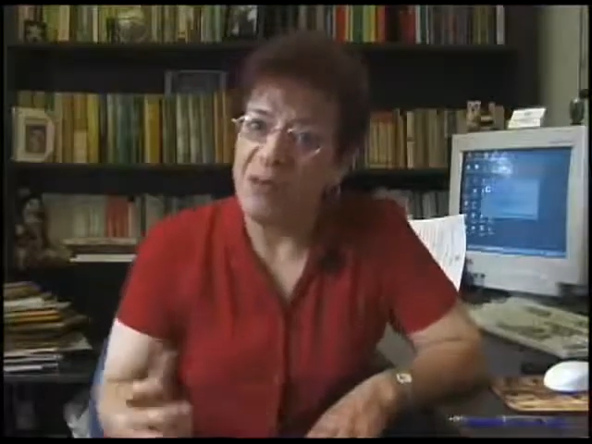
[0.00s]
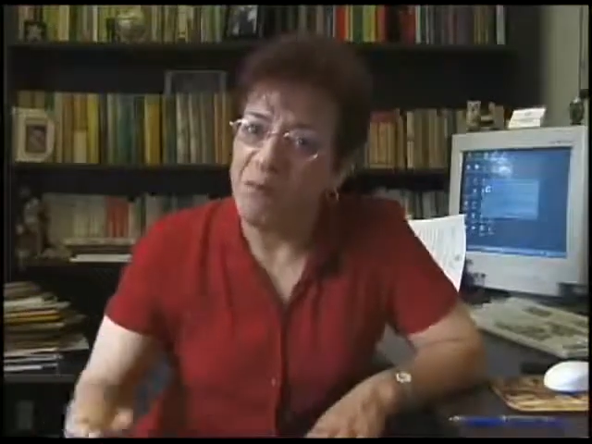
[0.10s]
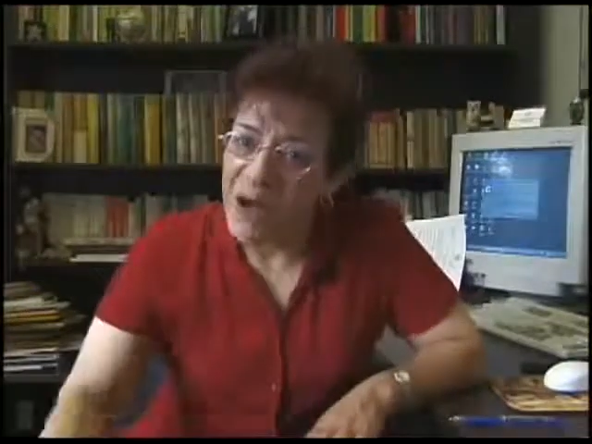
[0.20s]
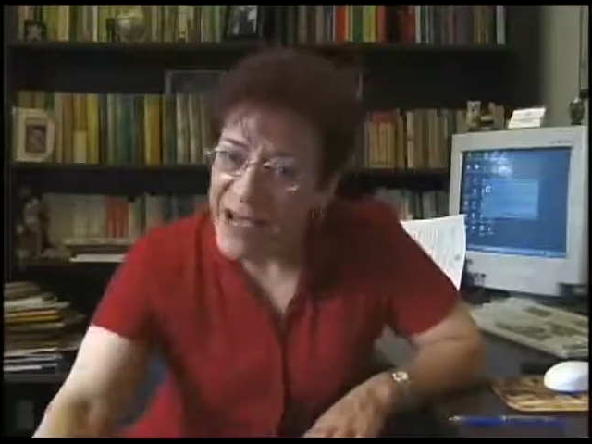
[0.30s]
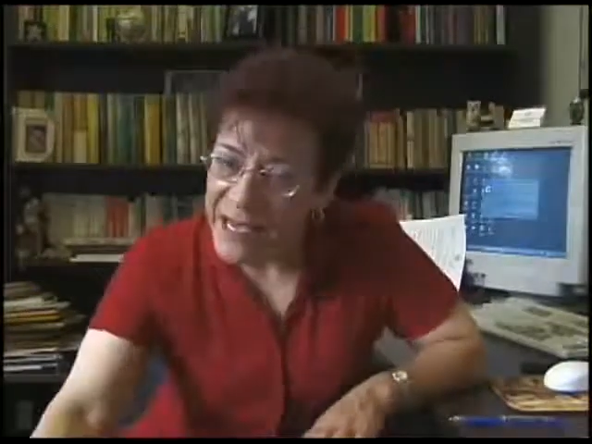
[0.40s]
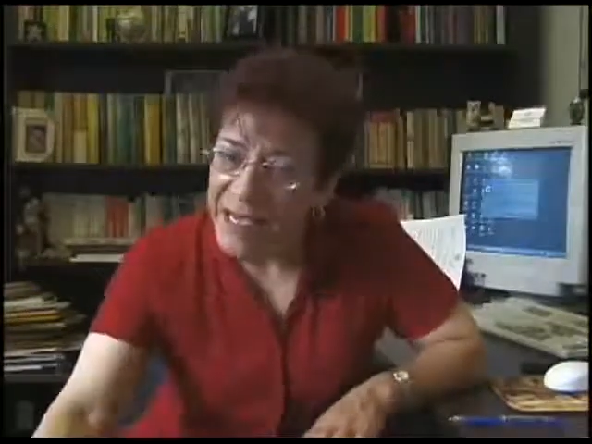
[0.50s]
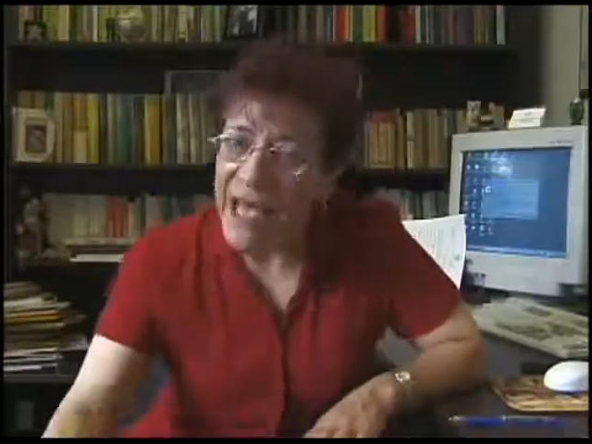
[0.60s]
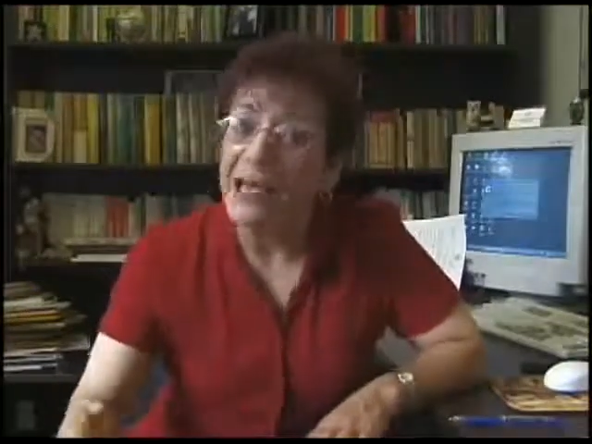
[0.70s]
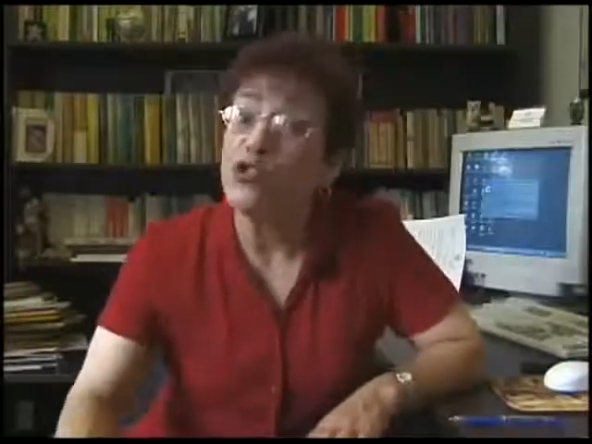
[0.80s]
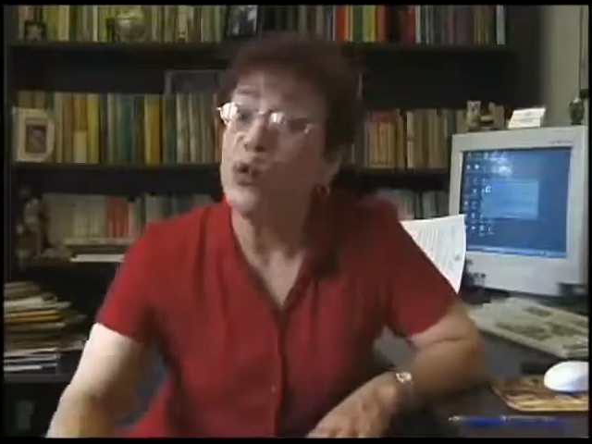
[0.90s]
by
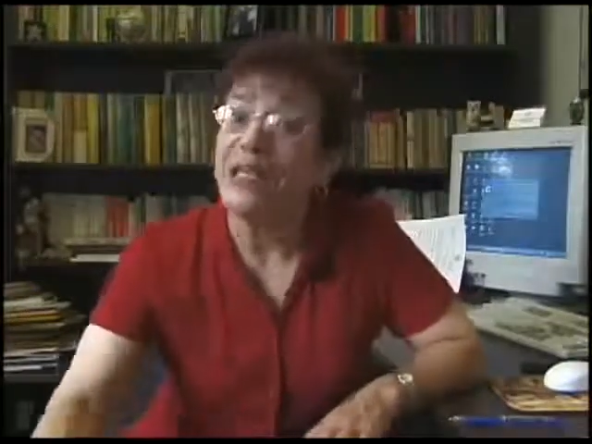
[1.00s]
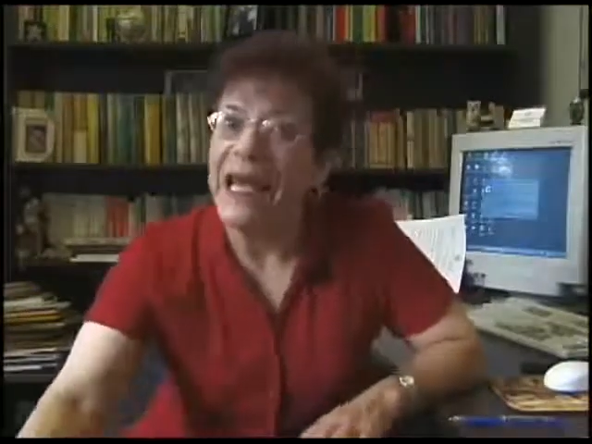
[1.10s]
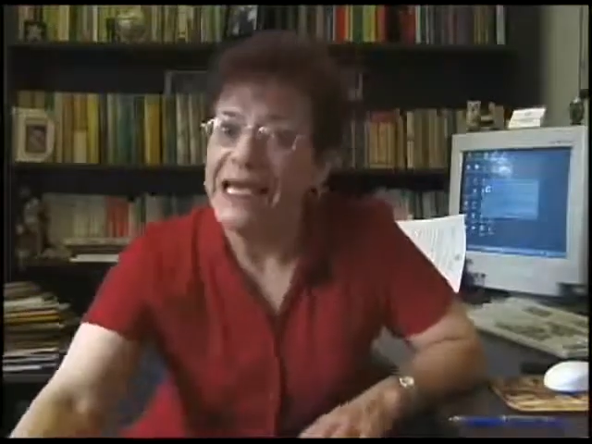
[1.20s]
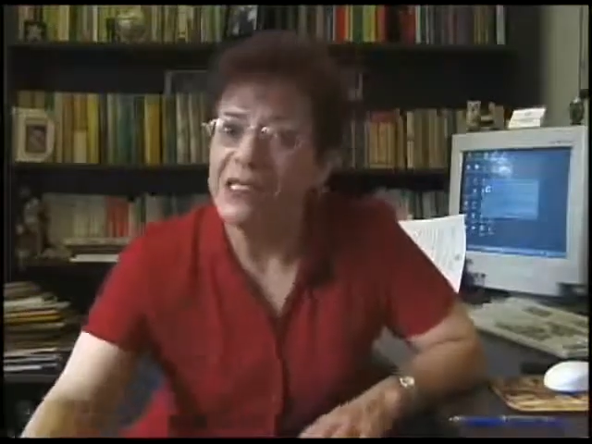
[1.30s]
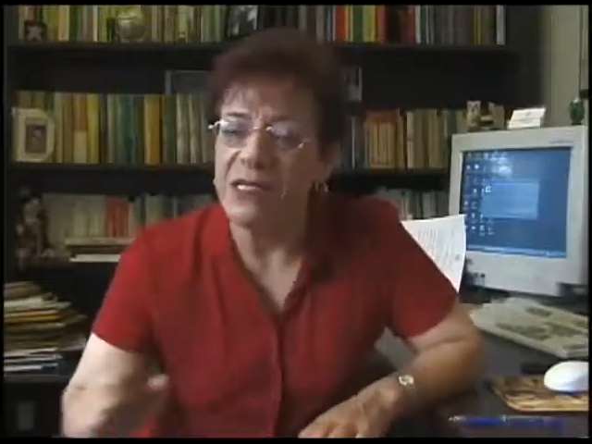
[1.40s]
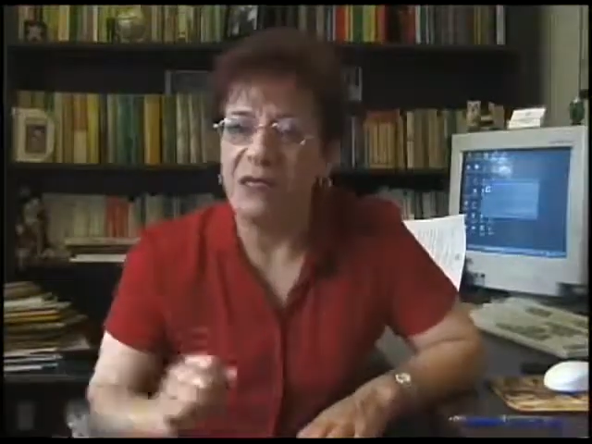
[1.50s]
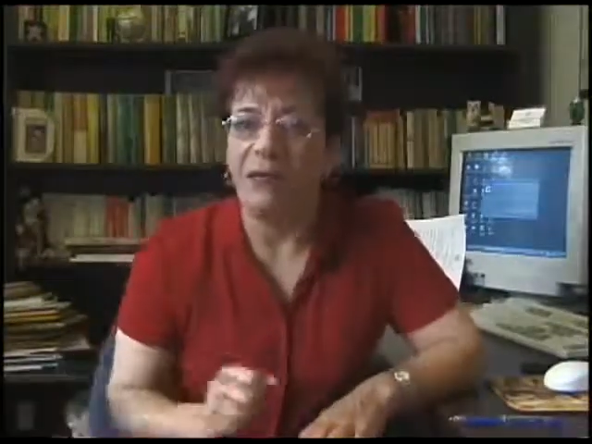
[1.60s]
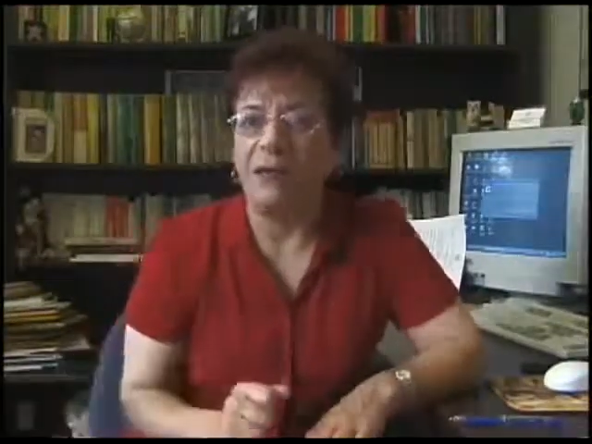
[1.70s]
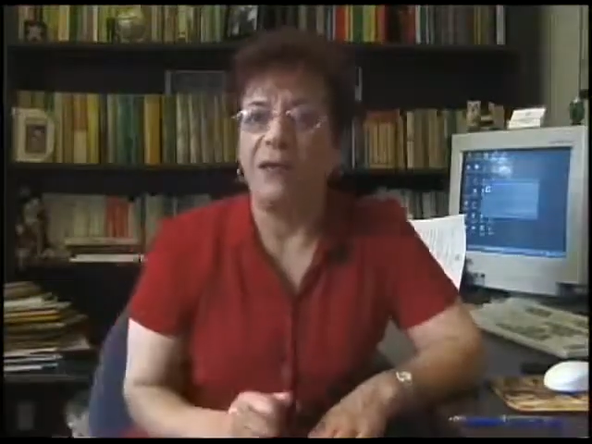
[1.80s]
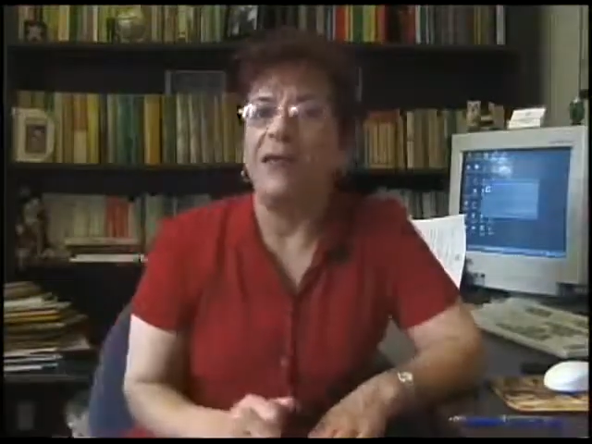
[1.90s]
actualizing
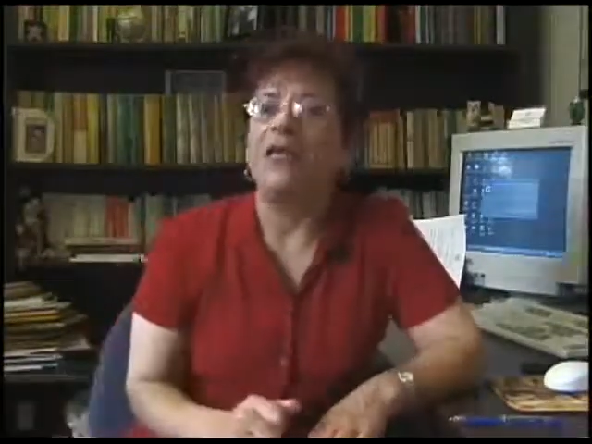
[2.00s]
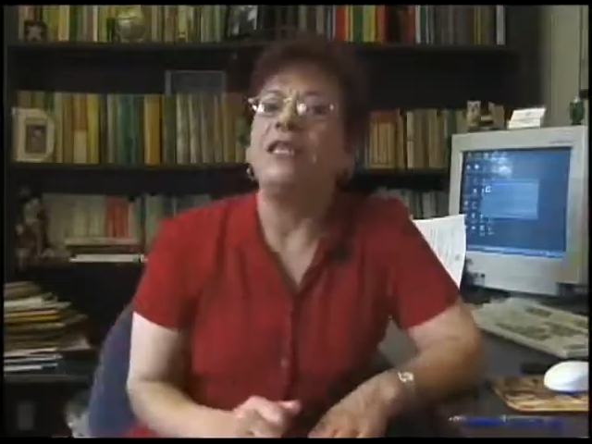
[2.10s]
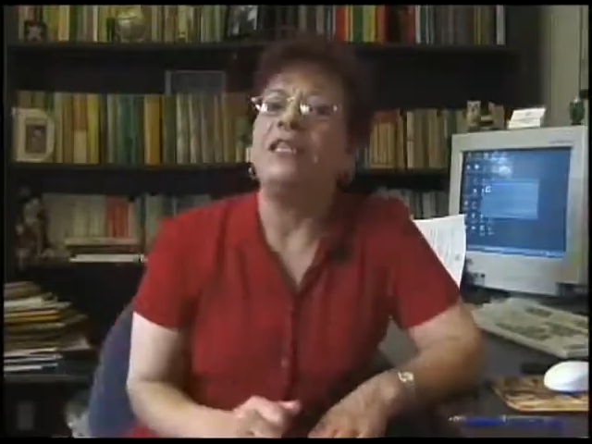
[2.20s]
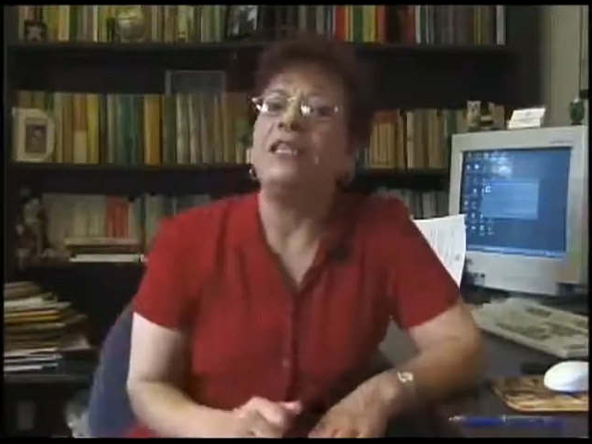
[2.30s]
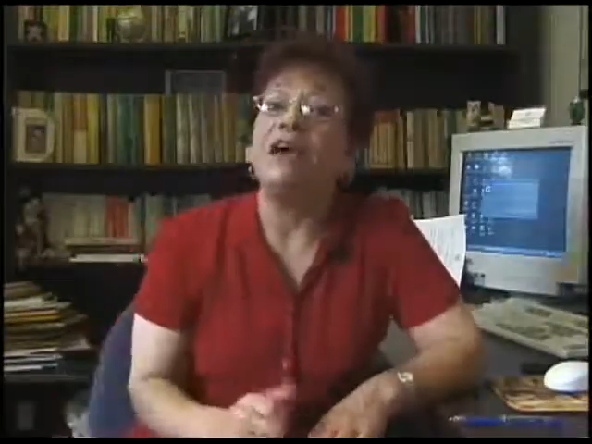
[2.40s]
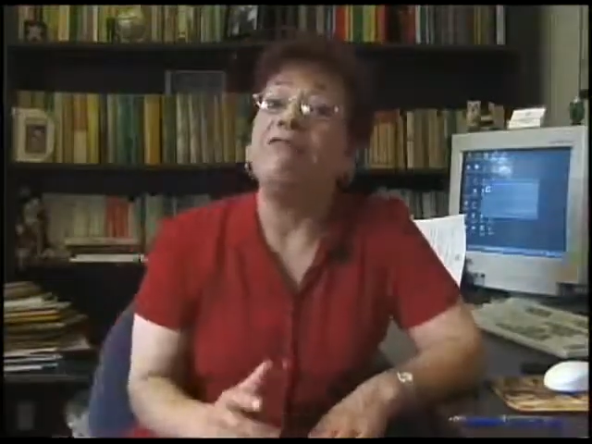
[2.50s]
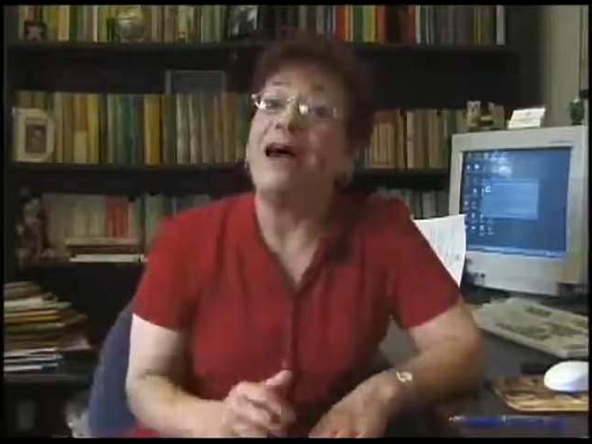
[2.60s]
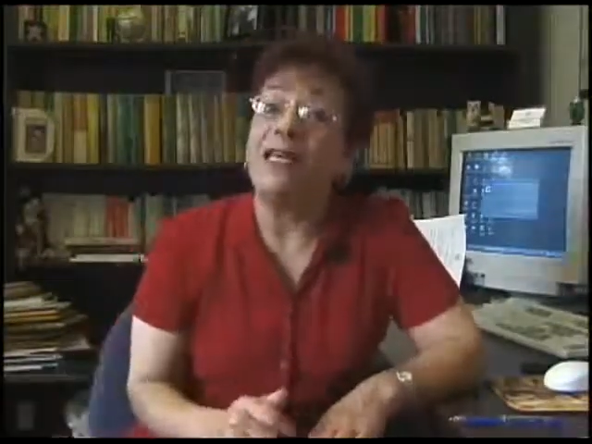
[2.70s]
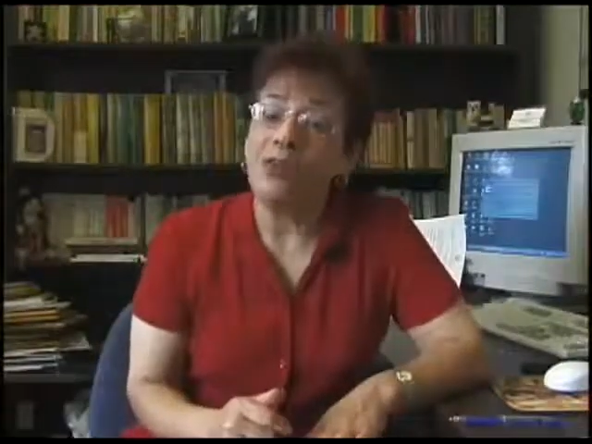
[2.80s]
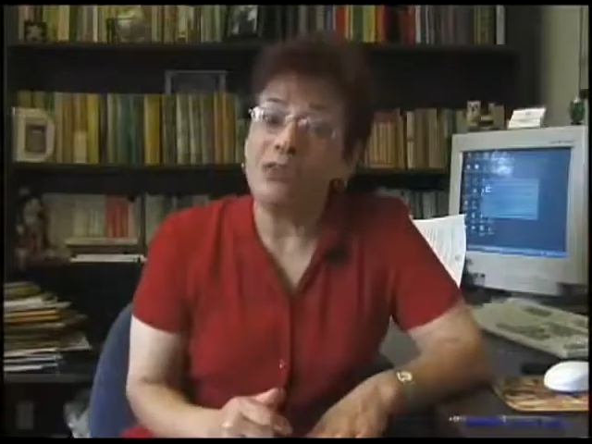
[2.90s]
the
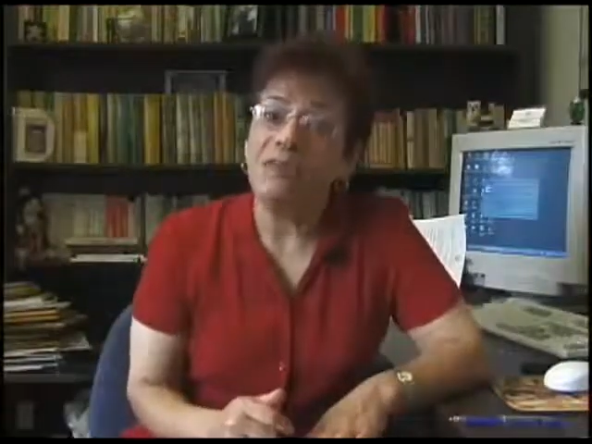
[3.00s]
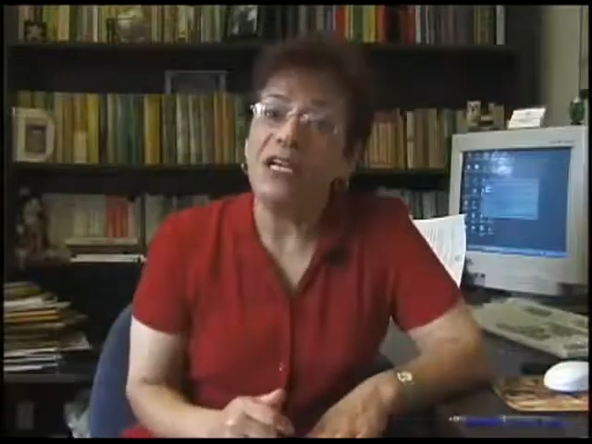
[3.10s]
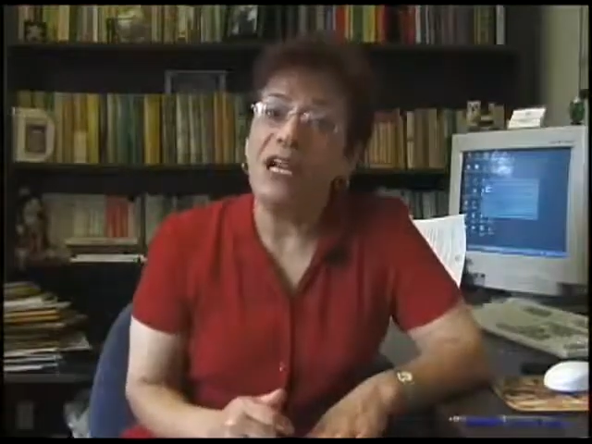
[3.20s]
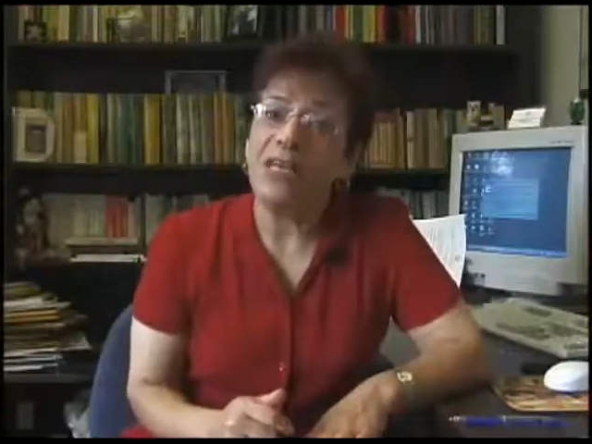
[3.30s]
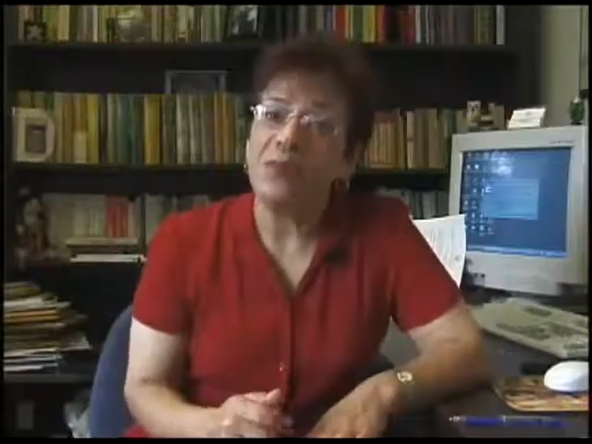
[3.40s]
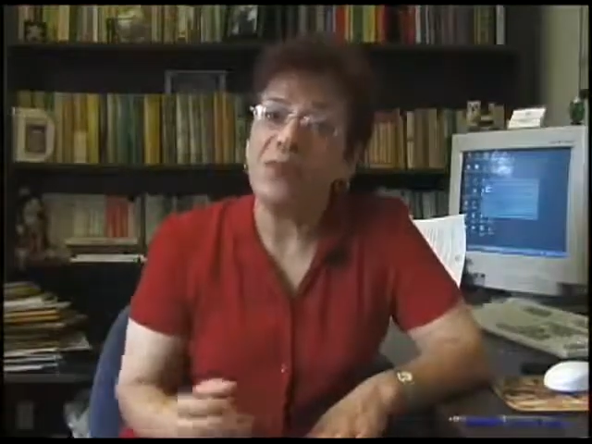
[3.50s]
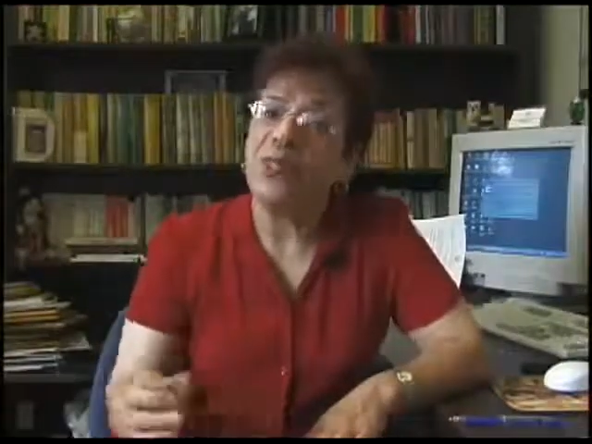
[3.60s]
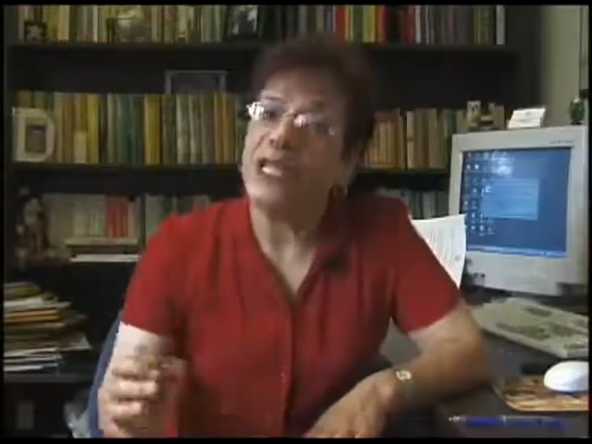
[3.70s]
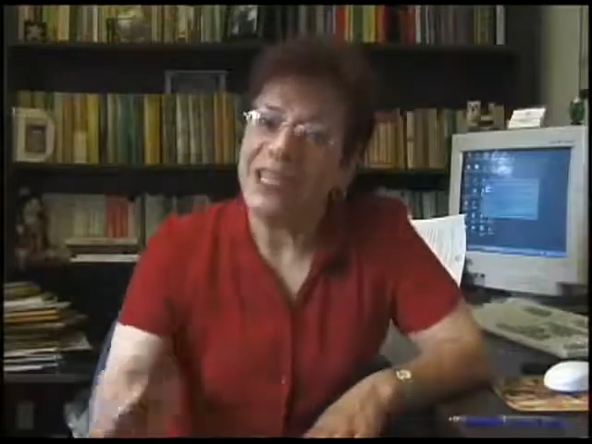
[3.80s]
values of the gospel.